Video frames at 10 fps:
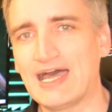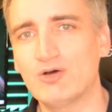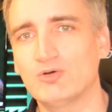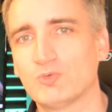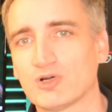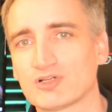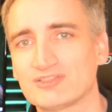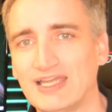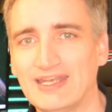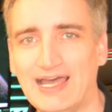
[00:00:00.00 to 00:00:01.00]
how it works,
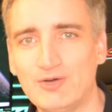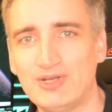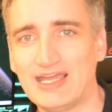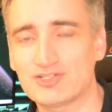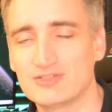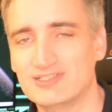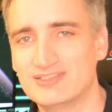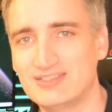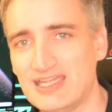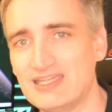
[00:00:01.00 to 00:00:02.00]
and how it actually
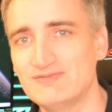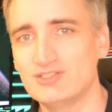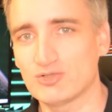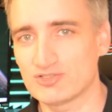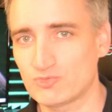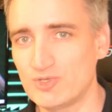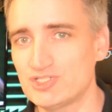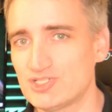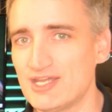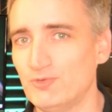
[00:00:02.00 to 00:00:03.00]
saves your
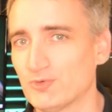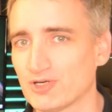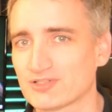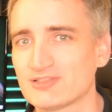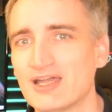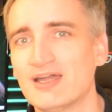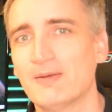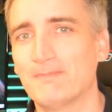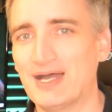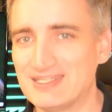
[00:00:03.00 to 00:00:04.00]
switch networks
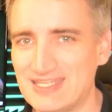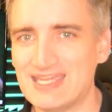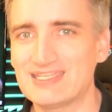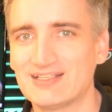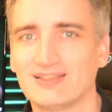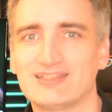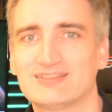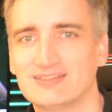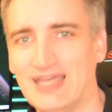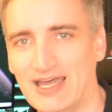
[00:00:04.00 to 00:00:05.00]
by taking links
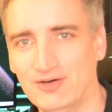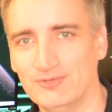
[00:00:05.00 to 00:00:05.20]
down.